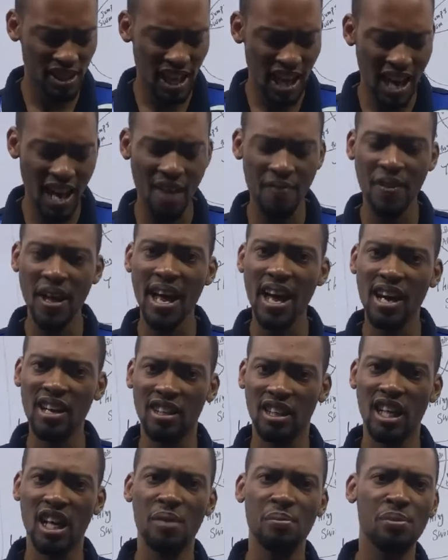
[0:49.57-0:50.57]
are
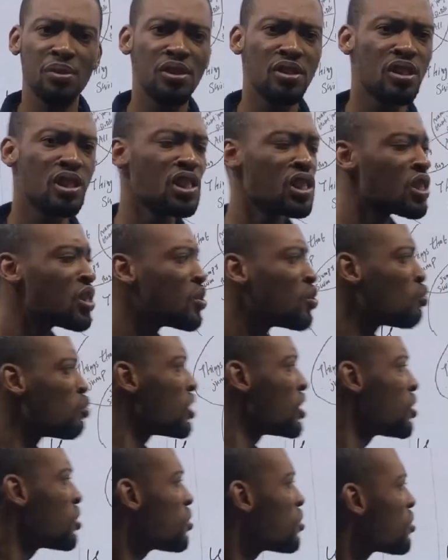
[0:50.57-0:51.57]
diagrams
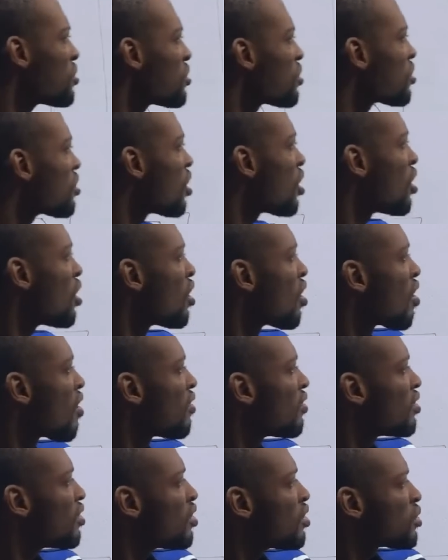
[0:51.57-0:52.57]
we use
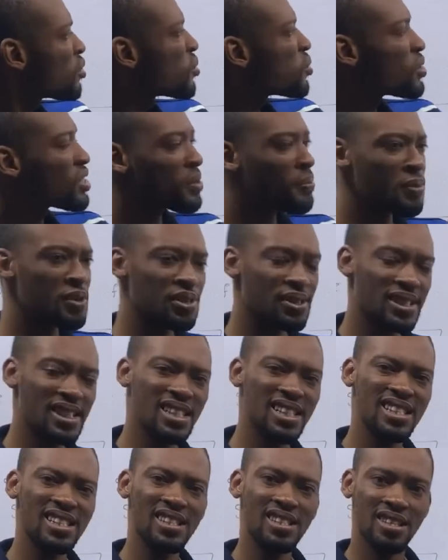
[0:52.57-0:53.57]
to
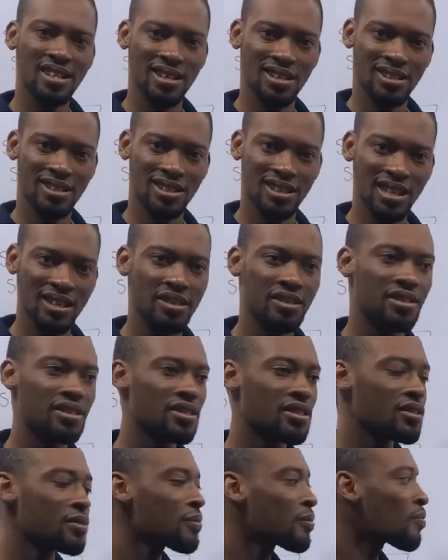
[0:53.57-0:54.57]
represent
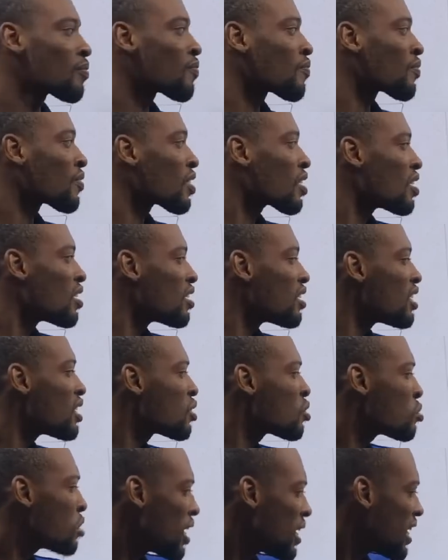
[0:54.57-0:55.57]
sets.
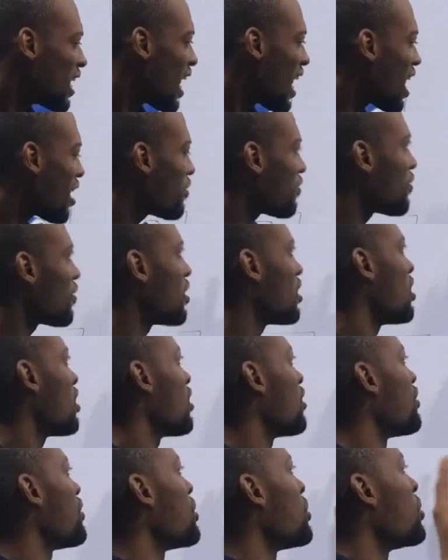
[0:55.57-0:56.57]
It usually have
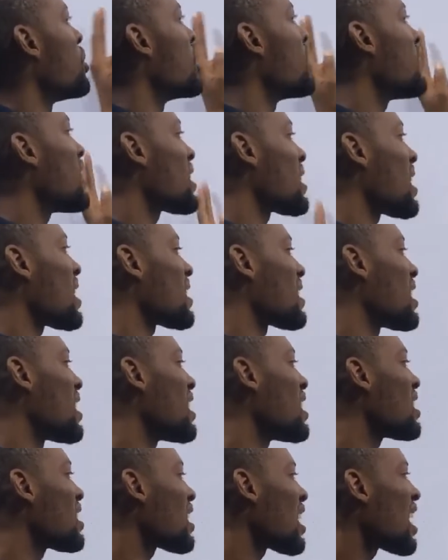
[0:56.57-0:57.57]
the universal
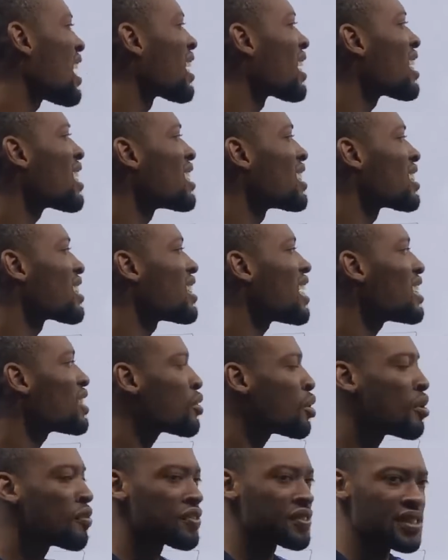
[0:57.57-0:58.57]
set and a
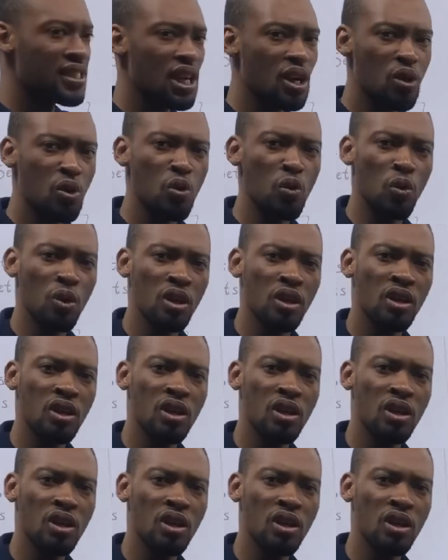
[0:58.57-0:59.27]
set of circles